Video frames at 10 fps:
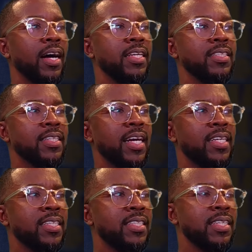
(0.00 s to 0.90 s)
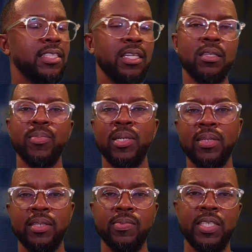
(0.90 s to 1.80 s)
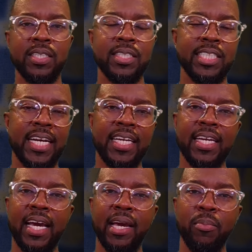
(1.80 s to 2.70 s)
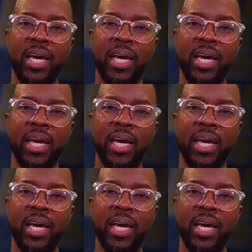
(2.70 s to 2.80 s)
is that they're talking about getting rid of the chain game,